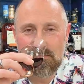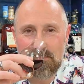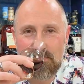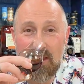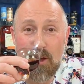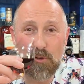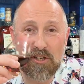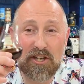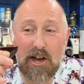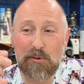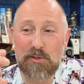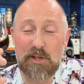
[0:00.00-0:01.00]
it? Now
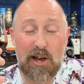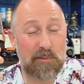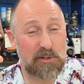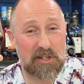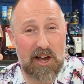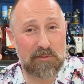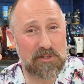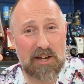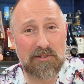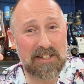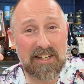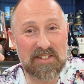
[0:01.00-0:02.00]
on the nose, I was
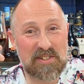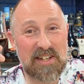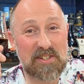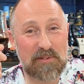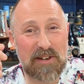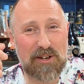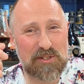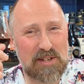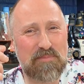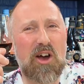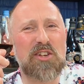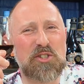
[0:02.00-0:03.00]
totally going to say something
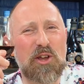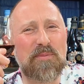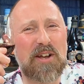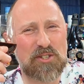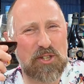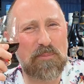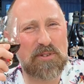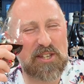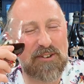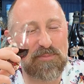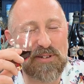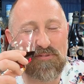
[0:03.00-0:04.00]
else there, but I stopped
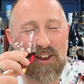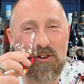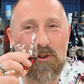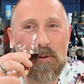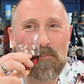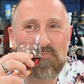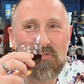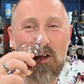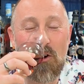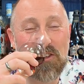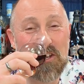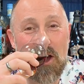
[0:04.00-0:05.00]
myself mid-flow.
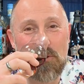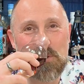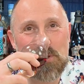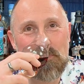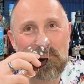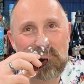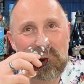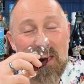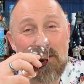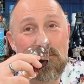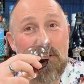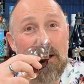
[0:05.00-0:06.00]
On the nose,
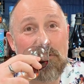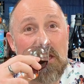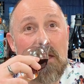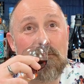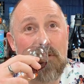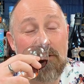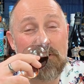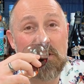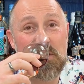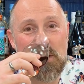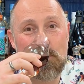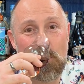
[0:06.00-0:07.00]
very,
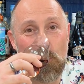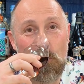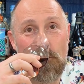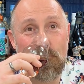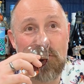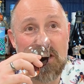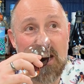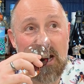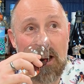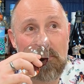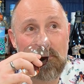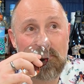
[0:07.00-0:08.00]
very simple.
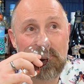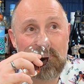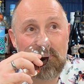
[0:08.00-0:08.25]
Vanilla.